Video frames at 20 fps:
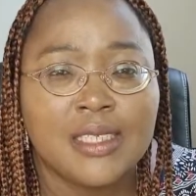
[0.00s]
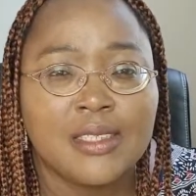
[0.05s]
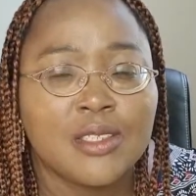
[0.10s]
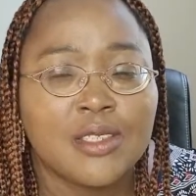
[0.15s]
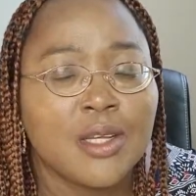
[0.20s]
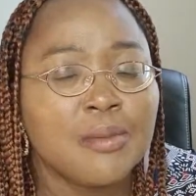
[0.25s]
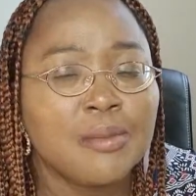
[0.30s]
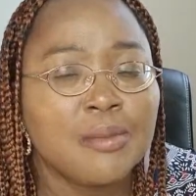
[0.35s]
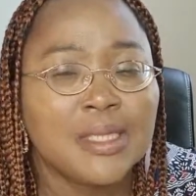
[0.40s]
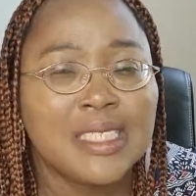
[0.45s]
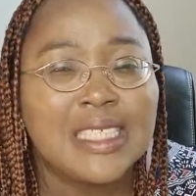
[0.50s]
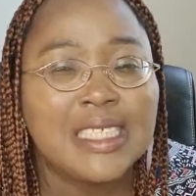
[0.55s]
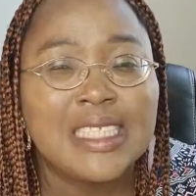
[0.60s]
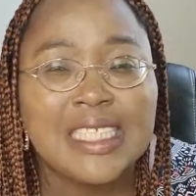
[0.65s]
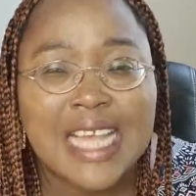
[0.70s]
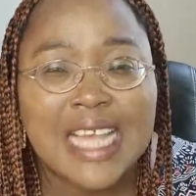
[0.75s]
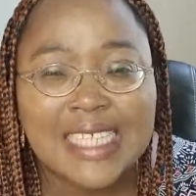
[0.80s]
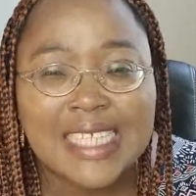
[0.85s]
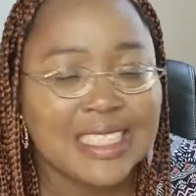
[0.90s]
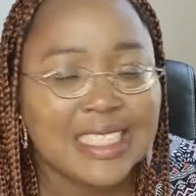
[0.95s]
somebody
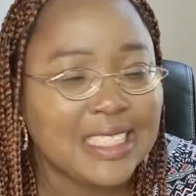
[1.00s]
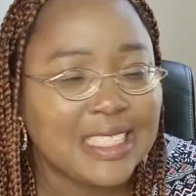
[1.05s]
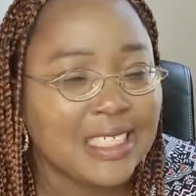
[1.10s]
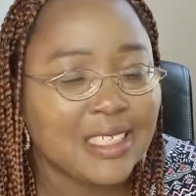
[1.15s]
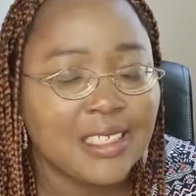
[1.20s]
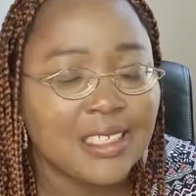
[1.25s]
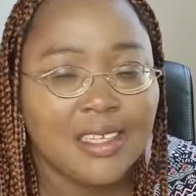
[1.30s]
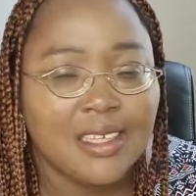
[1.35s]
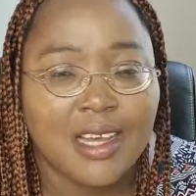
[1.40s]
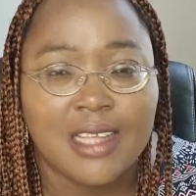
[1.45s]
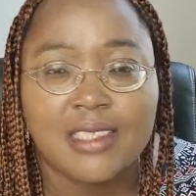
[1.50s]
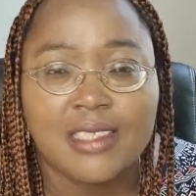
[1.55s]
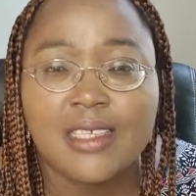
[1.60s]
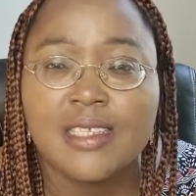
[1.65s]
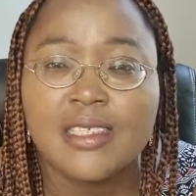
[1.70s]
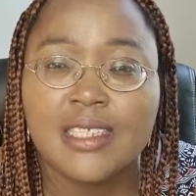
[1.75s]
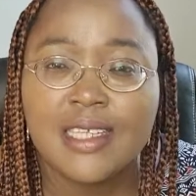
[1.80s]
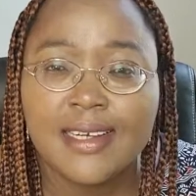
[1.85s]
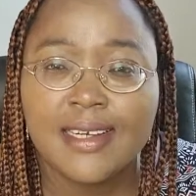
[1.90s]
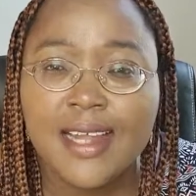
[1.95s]
Nyati. I think
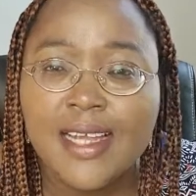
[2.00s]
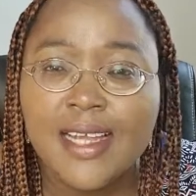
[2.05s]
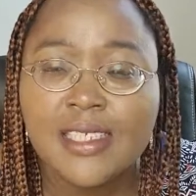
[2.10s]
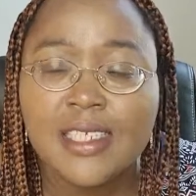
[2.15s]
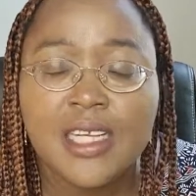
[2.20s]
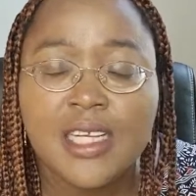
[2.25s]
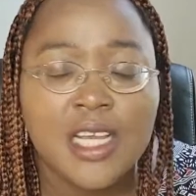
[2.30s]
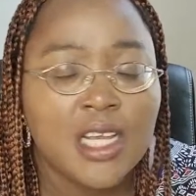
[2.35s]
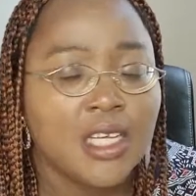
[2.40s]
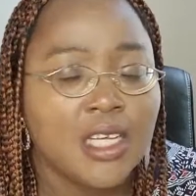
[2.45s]
it's a lady.